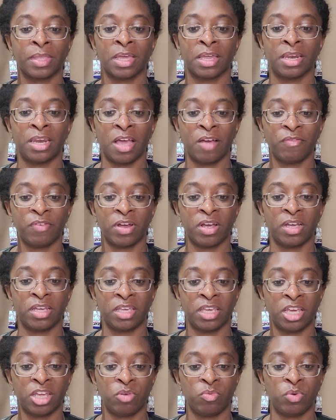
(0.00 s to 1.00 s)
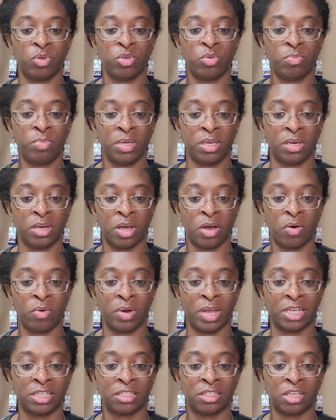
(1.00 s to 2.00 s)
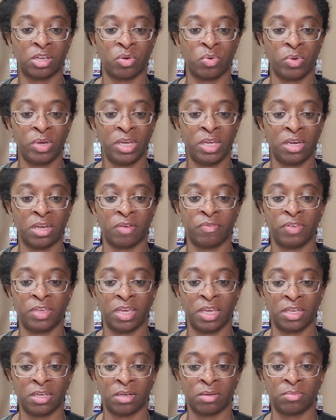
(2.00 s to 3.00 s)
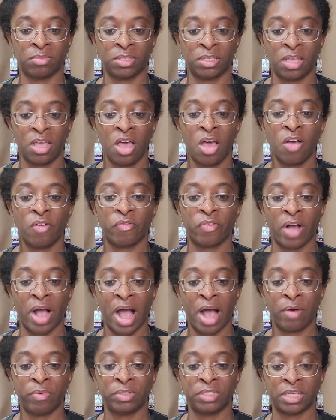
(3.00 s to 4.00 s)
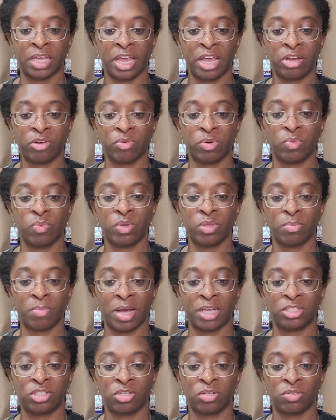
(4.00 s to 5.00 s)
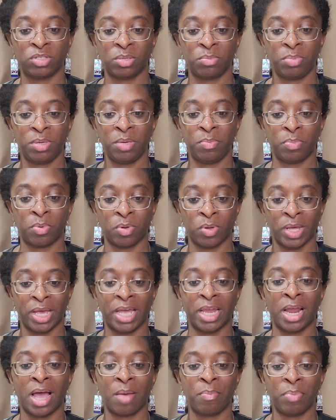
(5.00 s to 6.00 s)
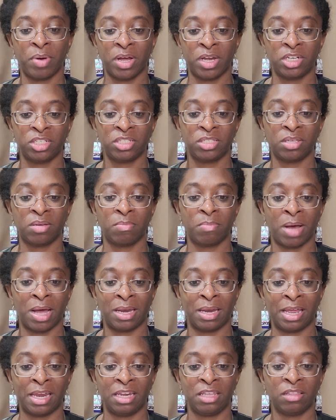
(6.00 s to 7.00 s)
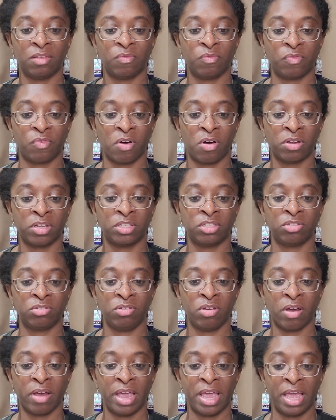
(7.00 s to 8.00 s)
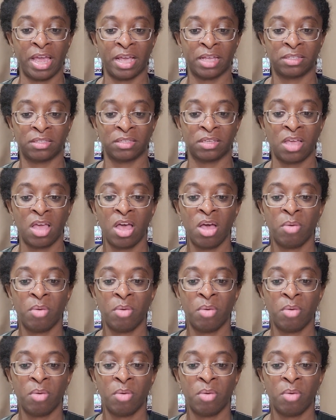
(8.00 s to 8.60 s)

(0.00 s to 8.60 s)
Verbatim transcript: Never again will you be known as the Queen of Kingdoms, for I was angry with my chosen people, and I punished them by letting them fall into your hands.